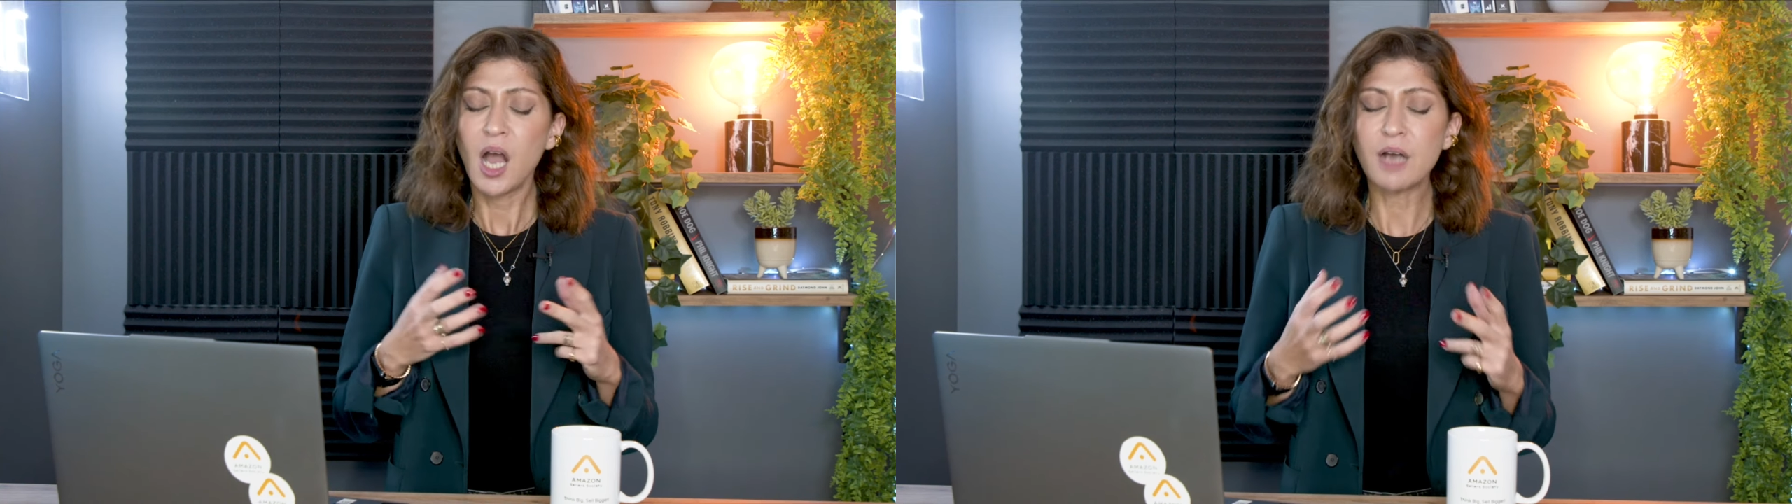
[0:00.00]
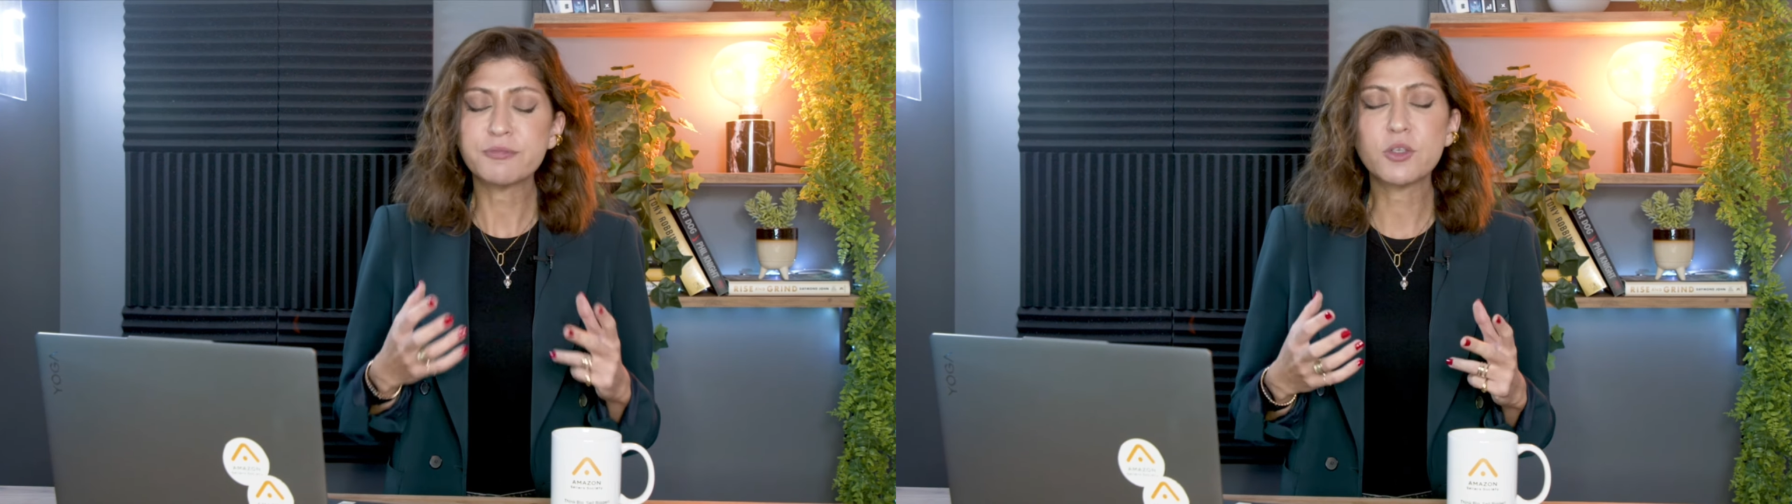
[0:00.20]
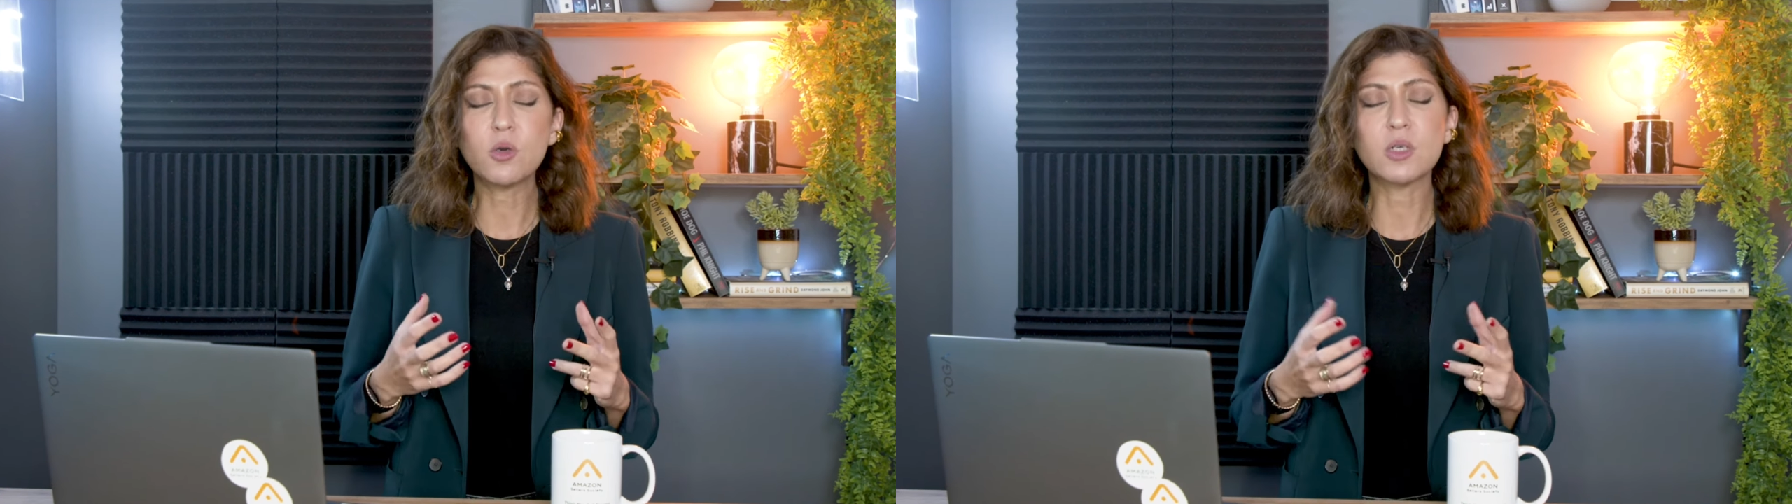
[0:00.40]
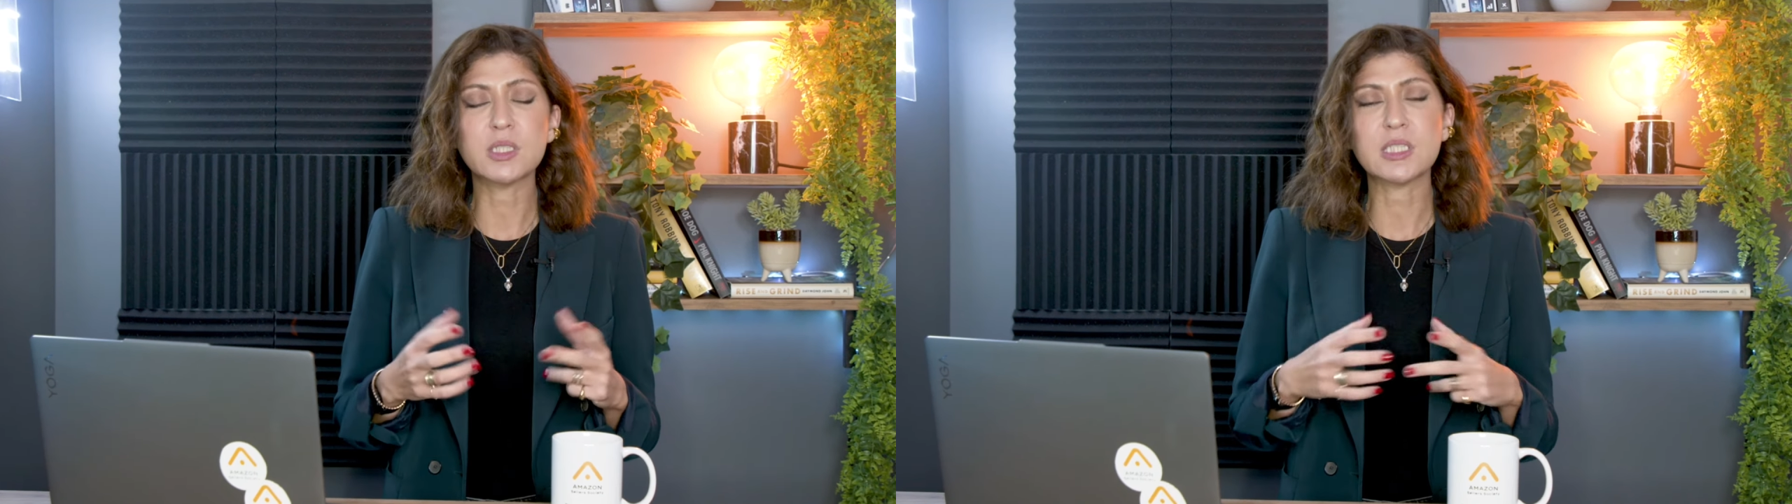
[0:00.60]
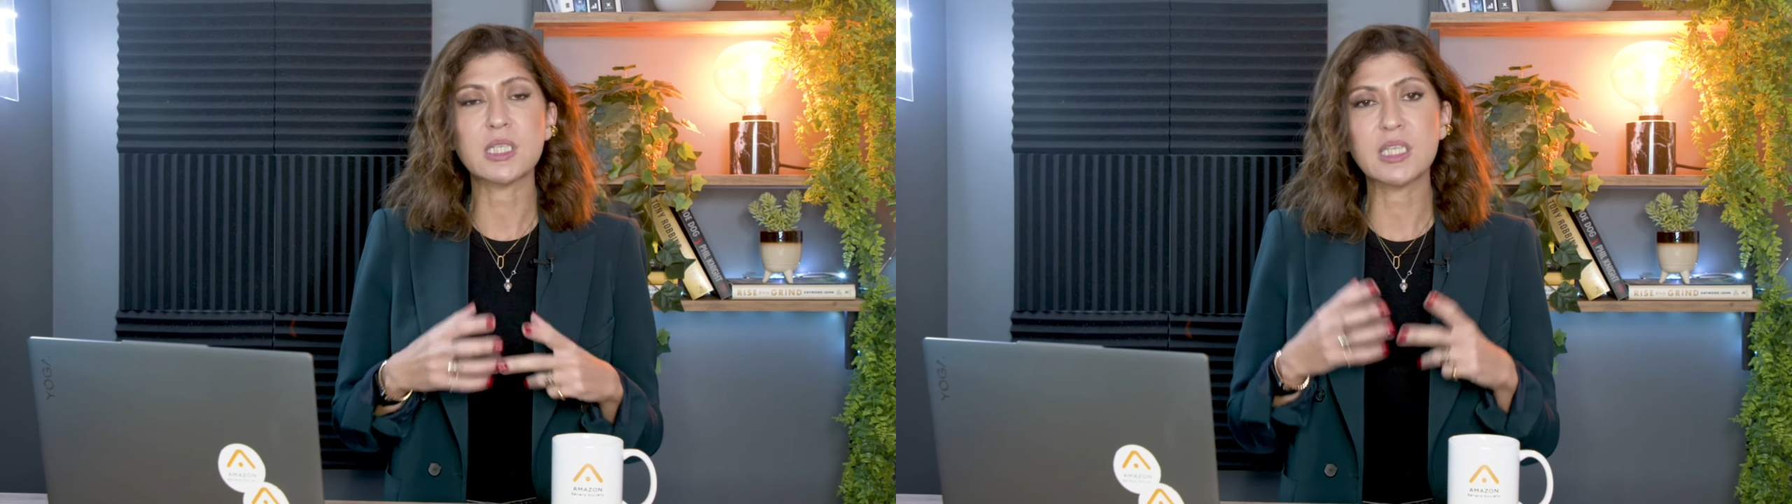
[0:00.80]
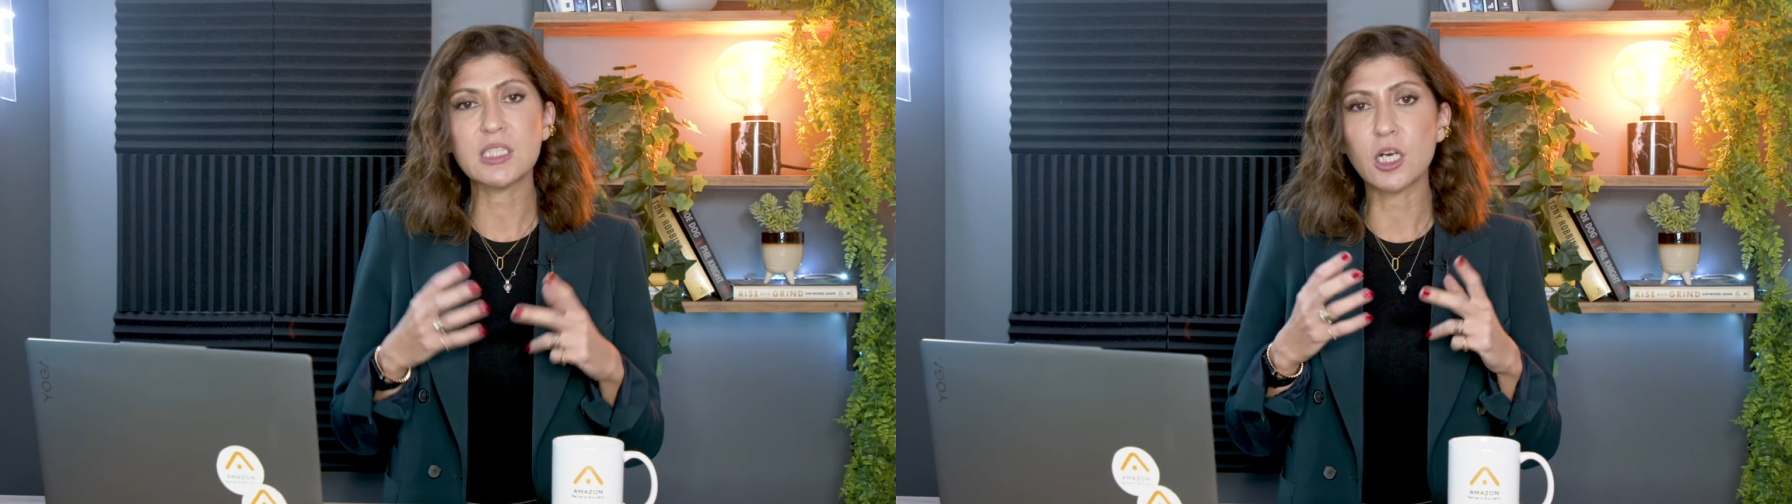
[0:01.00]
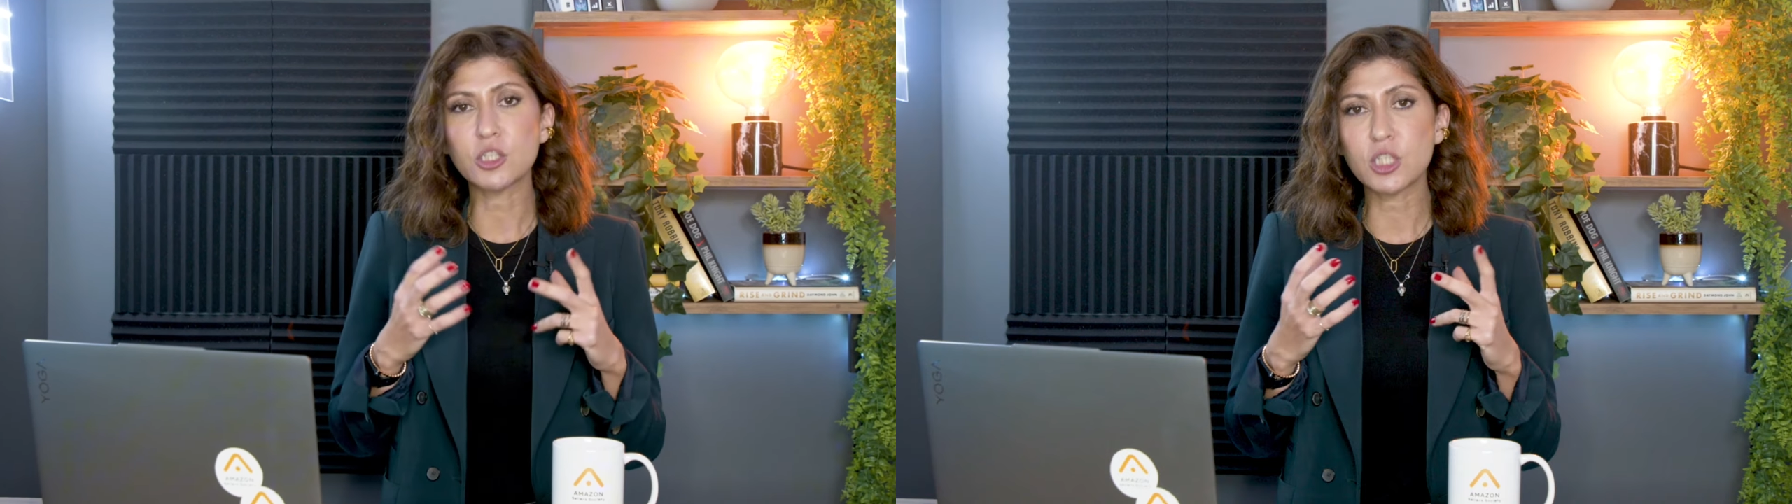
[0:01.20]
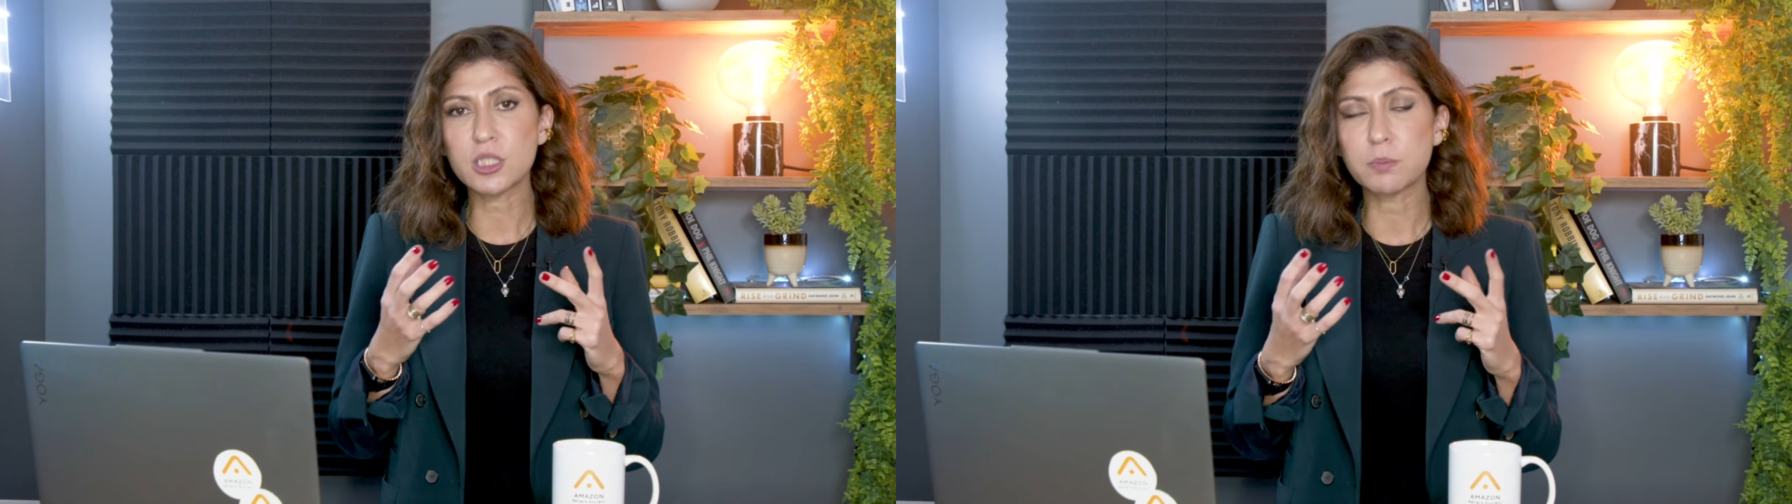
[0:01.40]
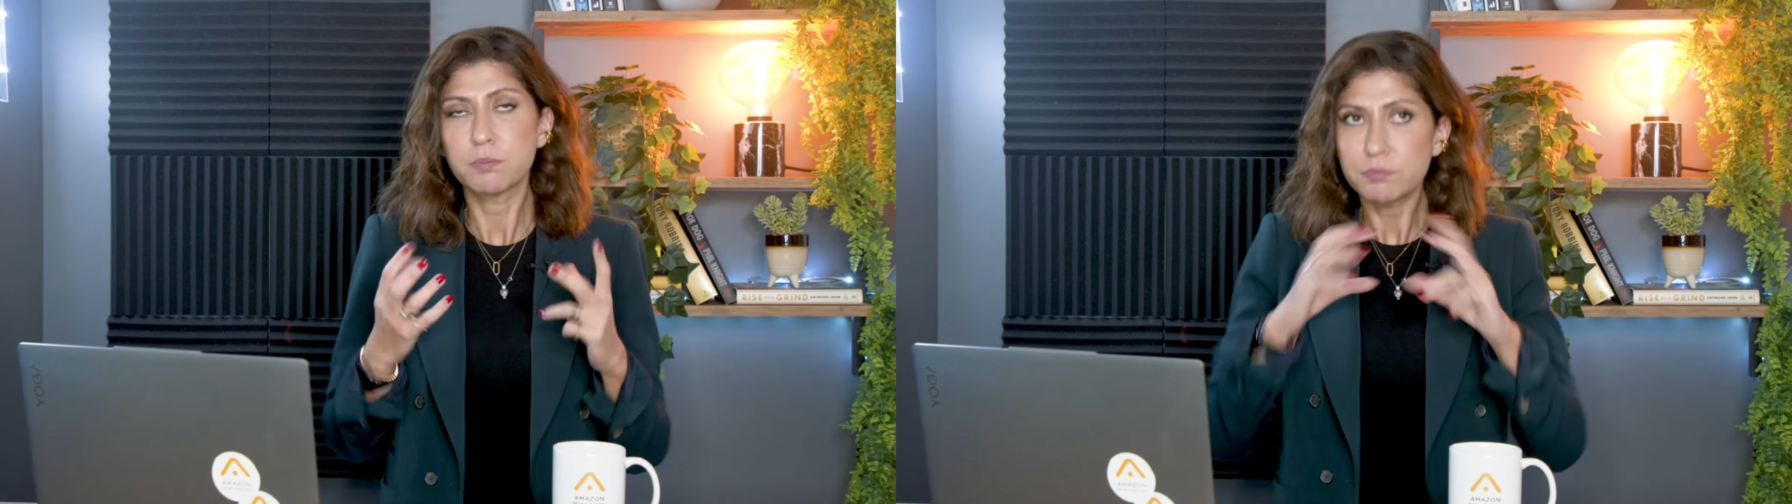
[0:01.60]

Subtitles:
Of course, these are just